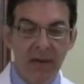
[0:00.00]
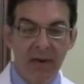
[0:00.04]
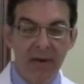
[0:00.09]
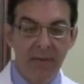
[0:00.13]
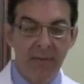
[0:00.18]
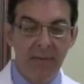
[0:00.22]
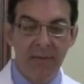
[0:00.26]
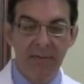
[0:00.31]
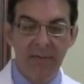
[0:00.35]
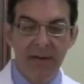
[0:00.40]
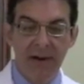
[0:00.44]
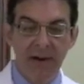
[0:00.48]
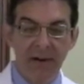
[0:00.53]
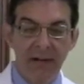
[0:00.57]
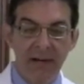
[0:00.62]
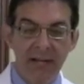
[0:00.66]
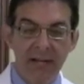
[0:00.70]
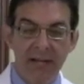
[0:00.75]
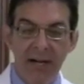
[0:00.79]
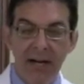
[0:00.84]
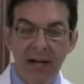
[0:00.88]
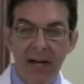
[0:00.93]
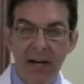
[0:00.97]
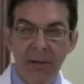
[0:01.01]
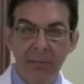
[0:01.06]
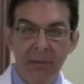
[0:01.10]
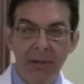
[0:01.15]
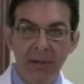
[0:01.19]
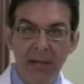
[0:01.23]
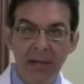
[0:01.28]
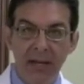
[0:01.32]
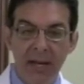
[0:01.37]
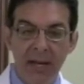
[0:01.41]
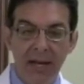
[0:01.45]
a fairly
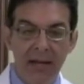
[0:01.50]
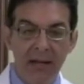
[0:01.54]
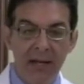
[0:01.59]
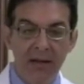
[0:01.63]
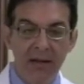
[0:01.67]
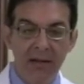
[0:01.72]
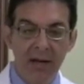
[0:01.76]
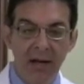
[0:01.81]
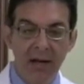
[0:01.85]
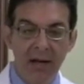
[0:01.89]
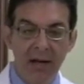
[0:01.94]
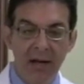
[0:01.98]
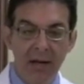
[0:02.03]
complicated